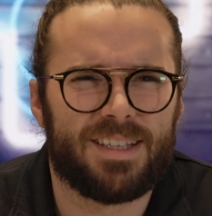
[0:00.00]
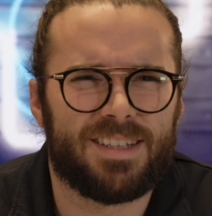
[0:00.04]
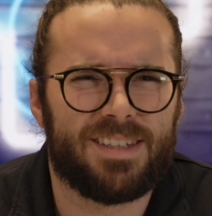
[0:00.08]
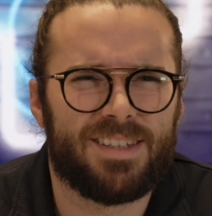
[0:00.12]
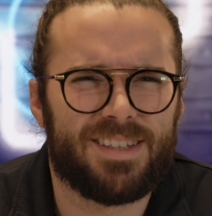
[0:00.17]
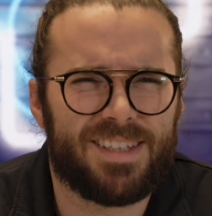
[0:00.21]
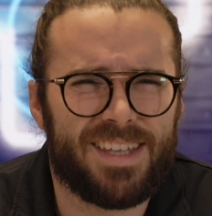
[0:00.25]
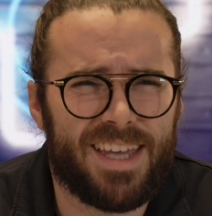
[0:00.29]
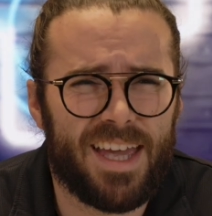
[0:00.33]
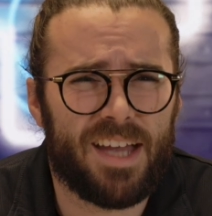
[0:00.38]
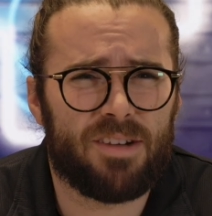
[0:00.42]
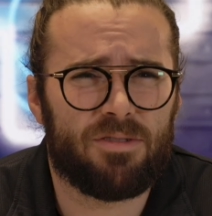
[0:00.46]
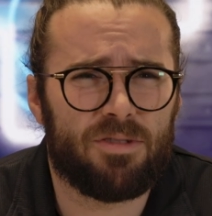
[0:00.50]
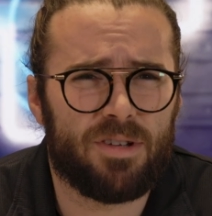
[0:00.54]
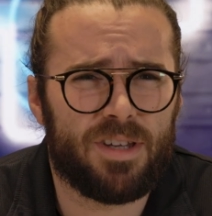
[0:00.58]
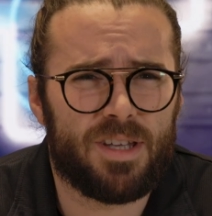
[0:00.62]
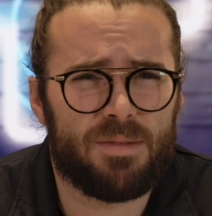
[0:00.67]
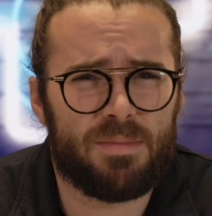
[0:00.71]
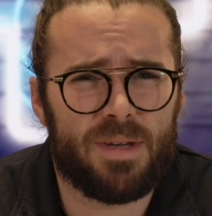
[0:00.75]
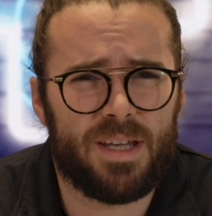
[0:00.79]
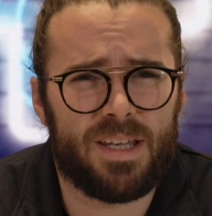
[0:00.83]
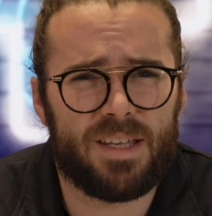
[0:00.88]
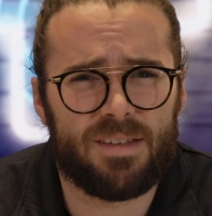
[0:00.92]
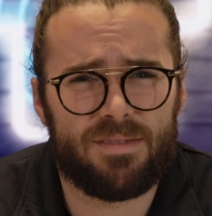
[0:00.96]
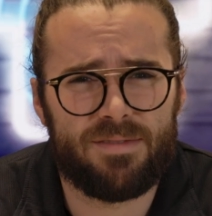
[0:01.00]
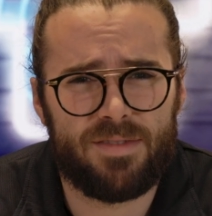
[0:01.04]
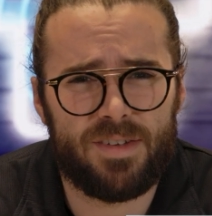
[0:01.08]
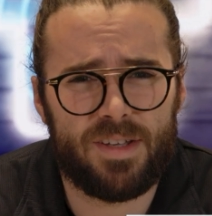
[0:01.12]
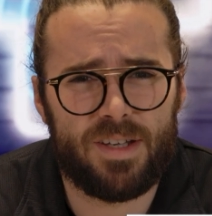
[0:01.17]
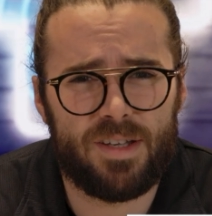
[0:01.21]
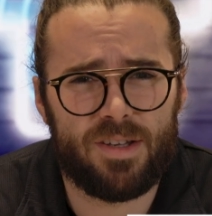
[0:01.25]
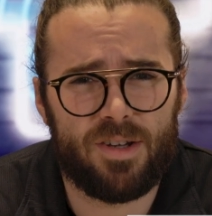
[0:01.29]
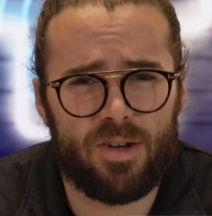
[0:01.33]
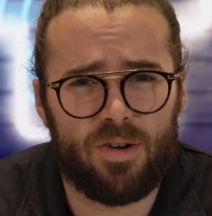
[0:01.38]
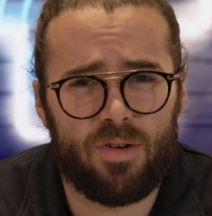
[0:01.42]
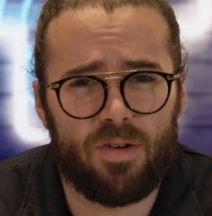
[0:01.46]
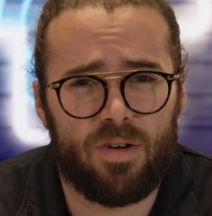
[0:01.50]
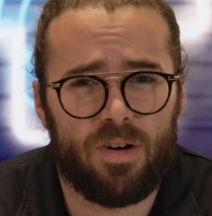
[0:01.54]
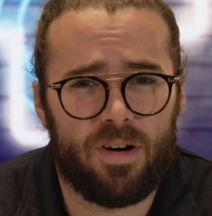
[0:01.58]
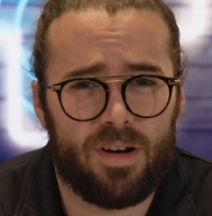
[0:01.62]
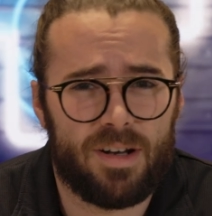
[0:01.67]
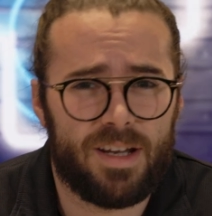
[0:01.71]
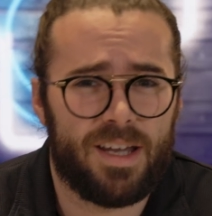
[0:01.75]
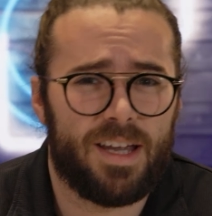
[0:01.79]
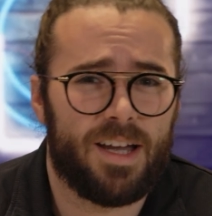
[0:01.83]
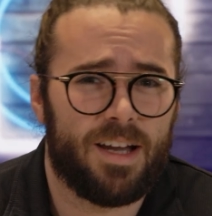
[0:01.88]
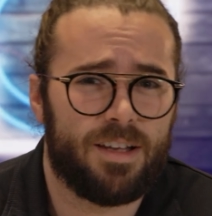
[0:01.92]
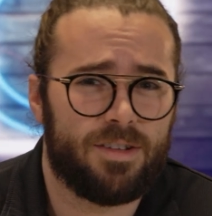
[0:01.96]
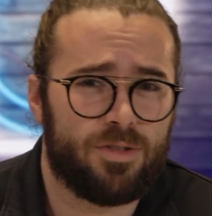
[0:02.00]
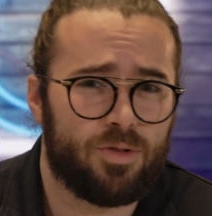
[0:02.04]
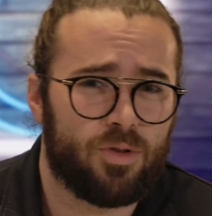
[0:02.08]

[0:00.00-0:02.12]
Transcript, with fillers: You can't really make a video on AI